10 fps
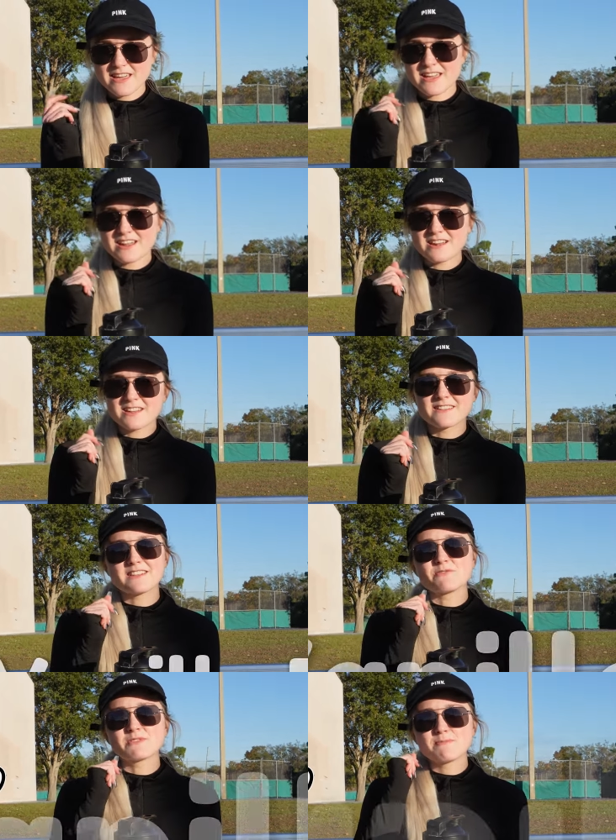and
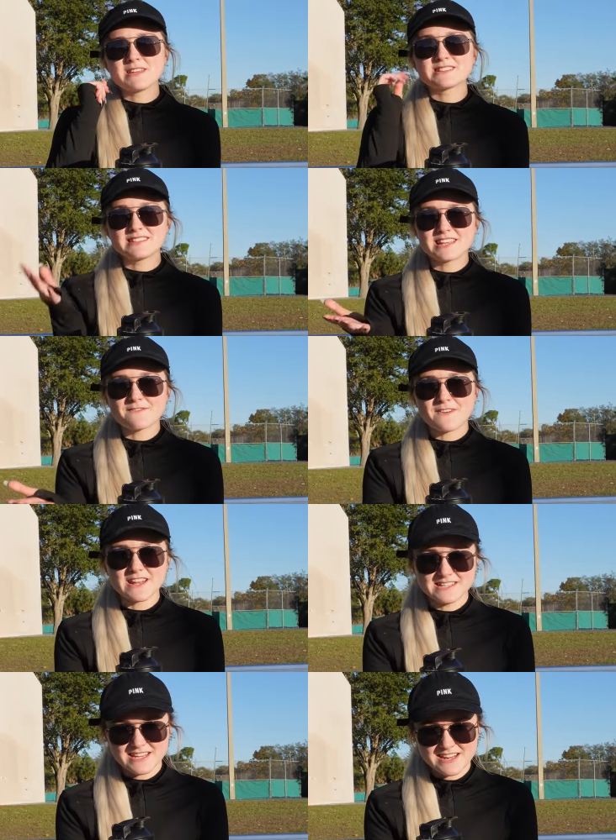it would be a 10 if I
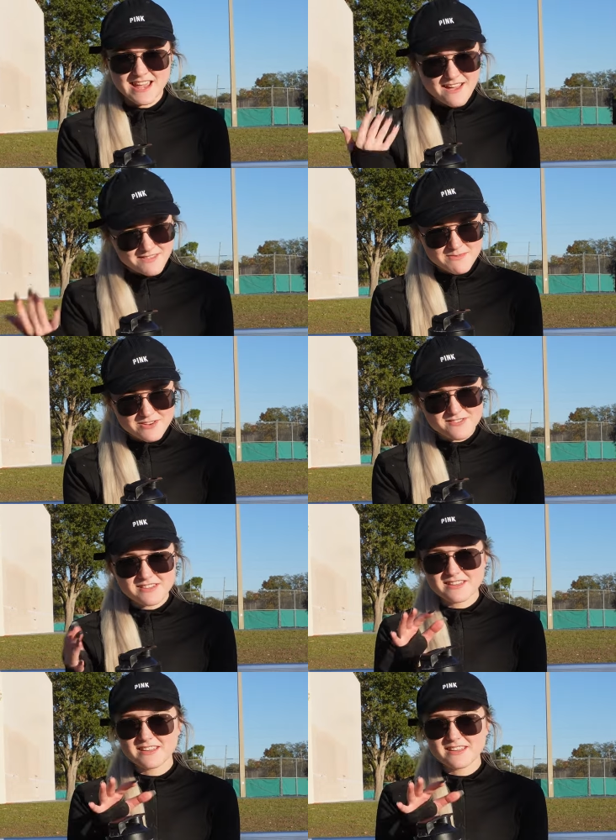did have the milk.